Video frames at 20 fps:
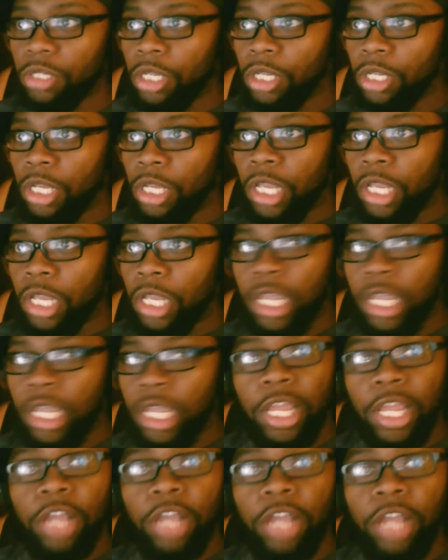and I
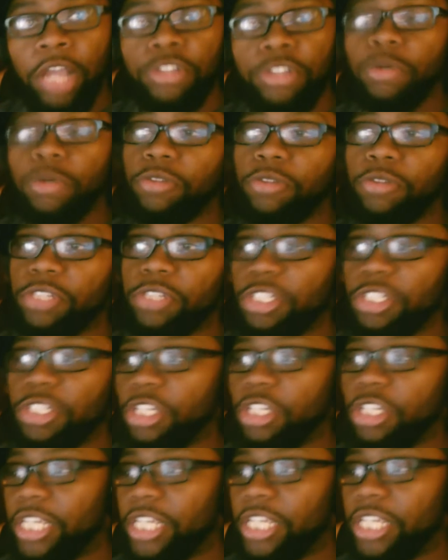also work for
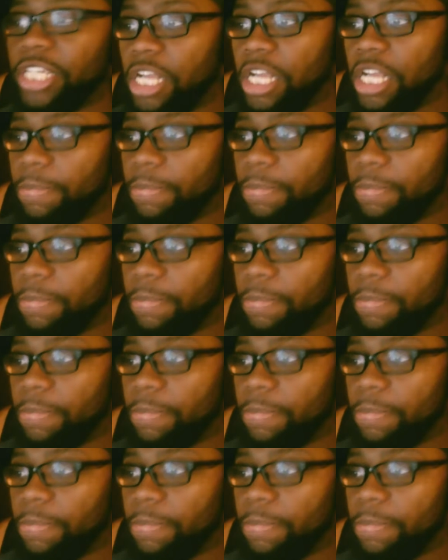cgcookie.com.